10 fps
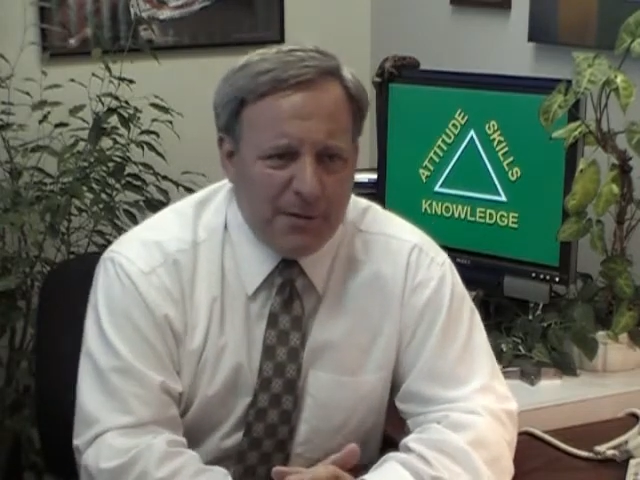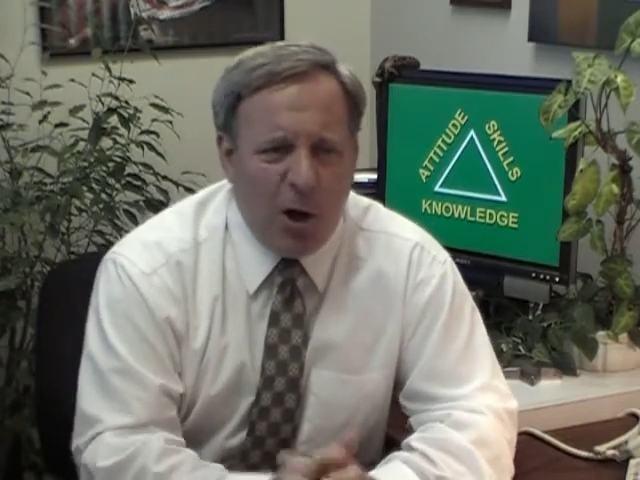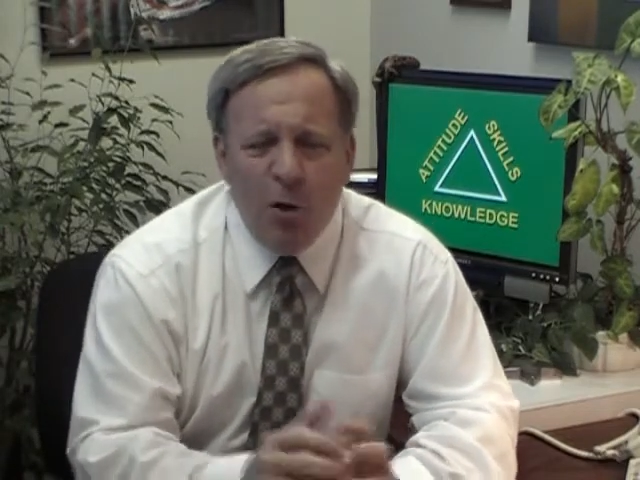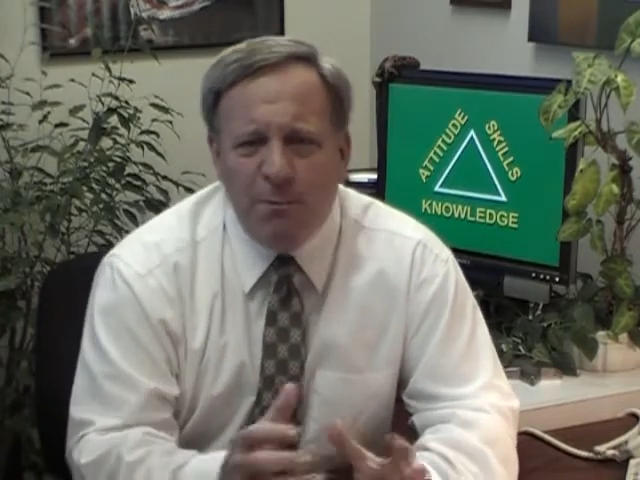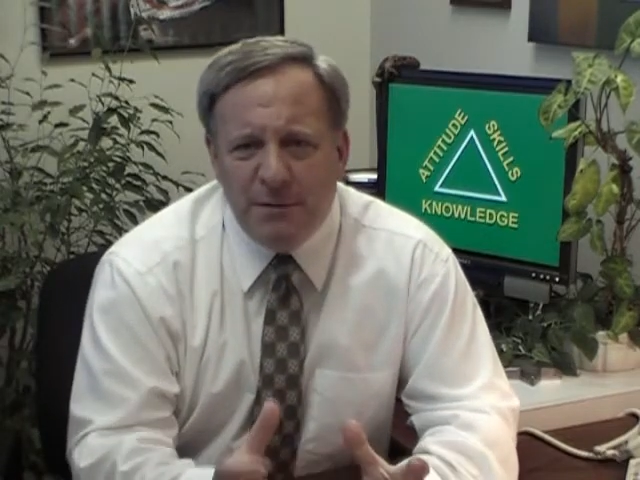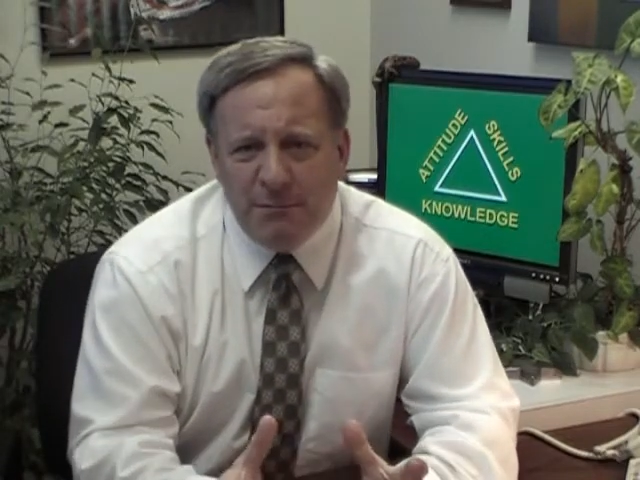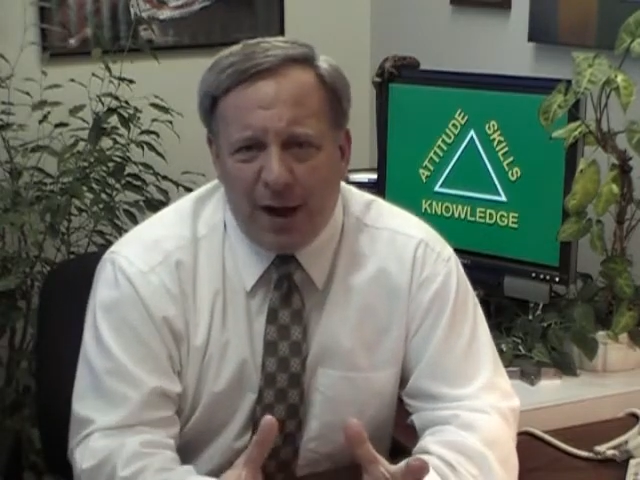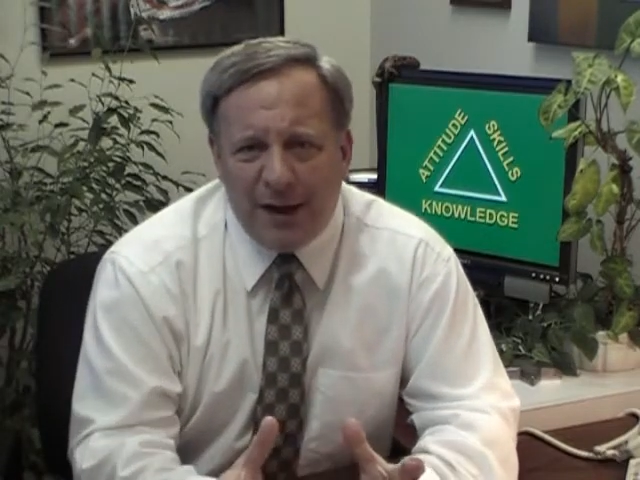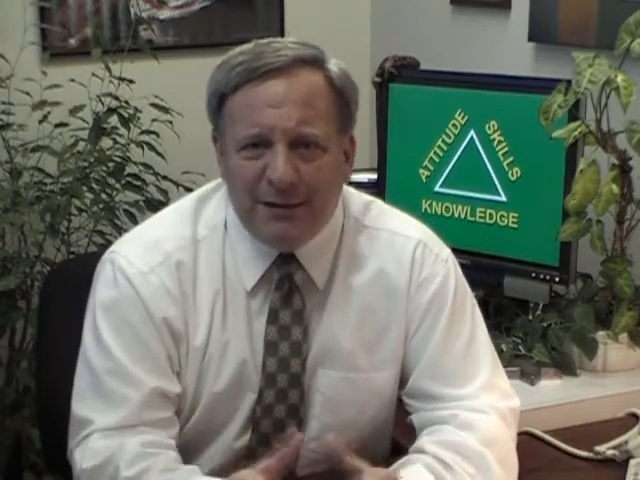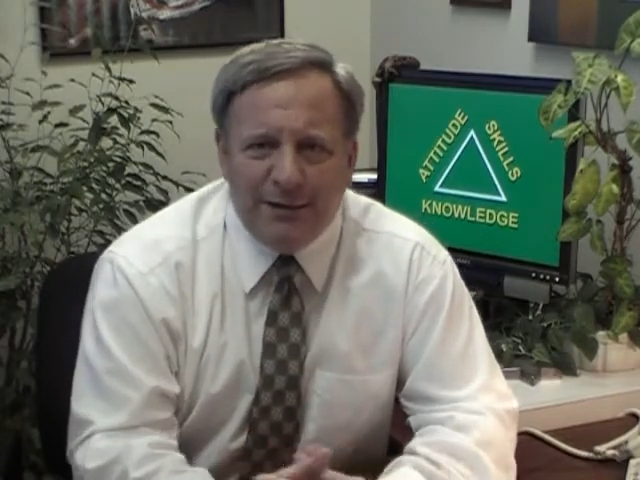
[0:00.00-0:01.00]

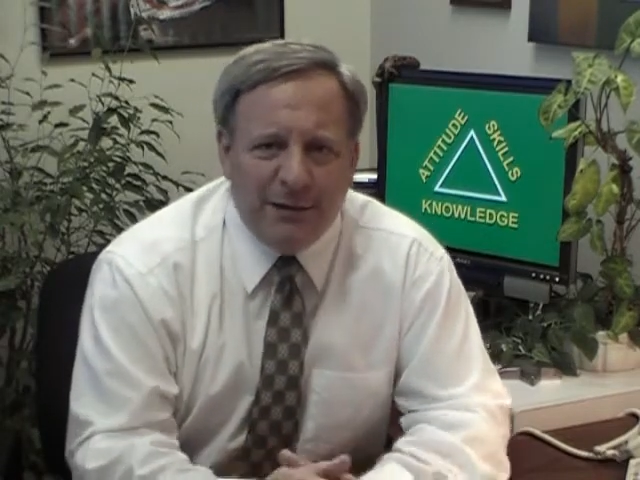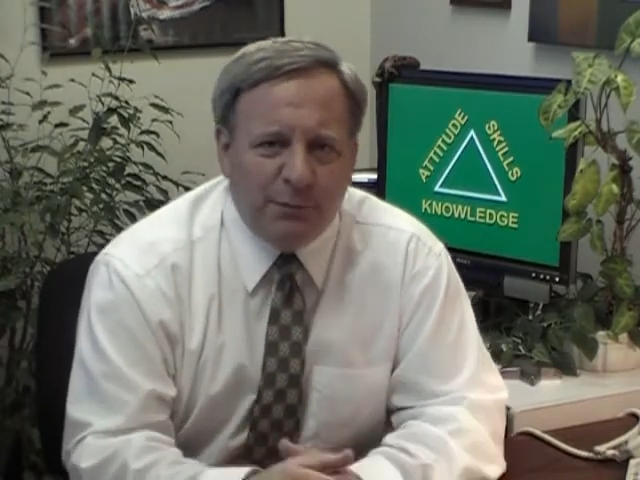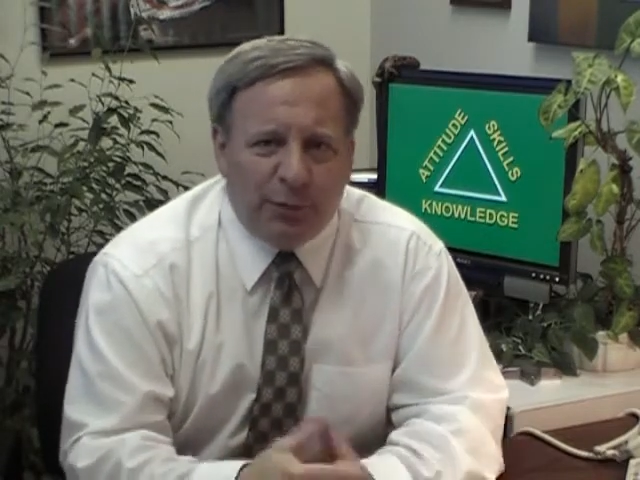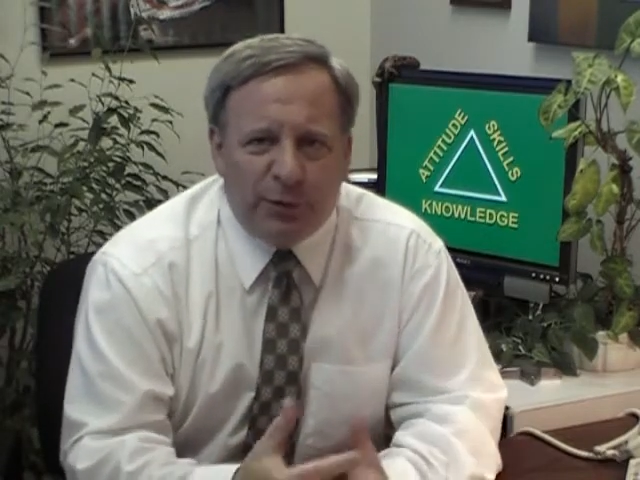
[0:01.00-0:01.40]
open-minded,